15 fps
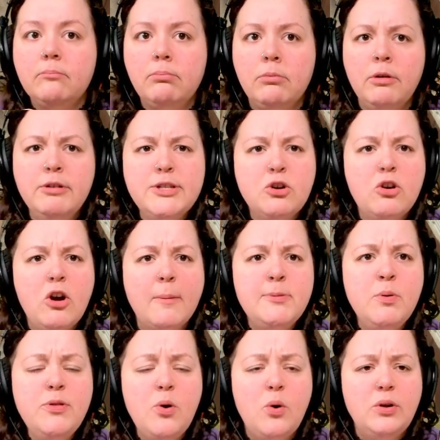Was it corruption
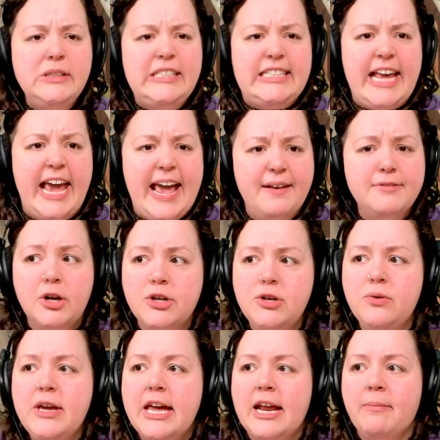with old saves? Are you
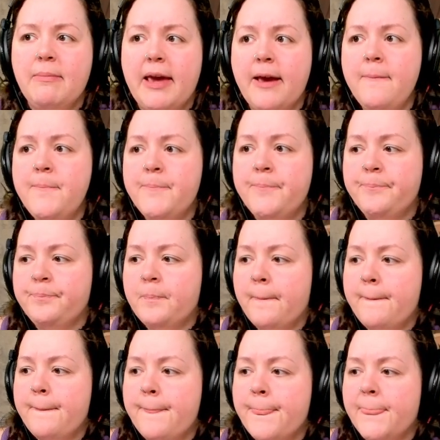kidding me?
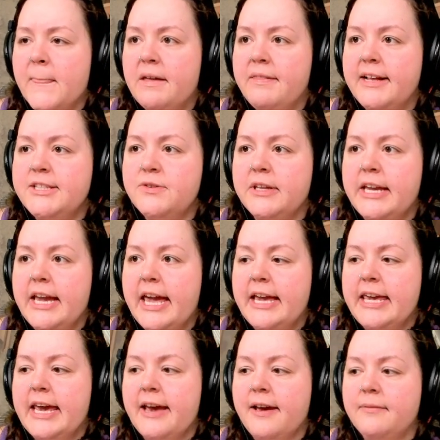That's really
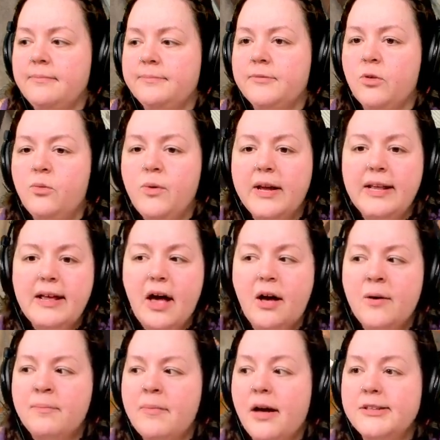icky. What?
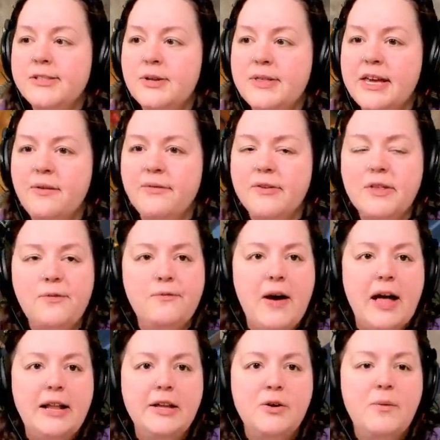Um, also thank you for the
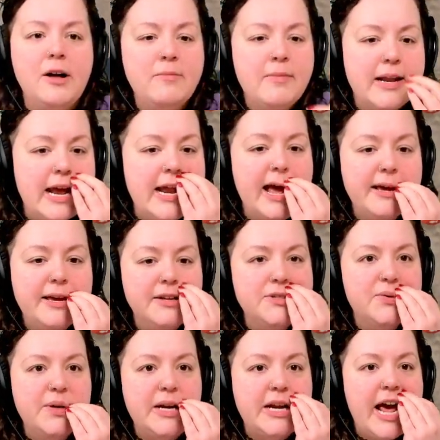follow. Welcome on in. How y'all
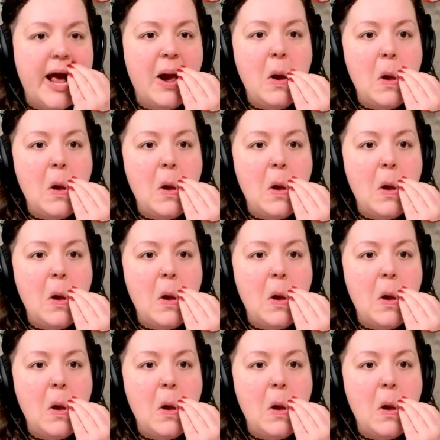doing today?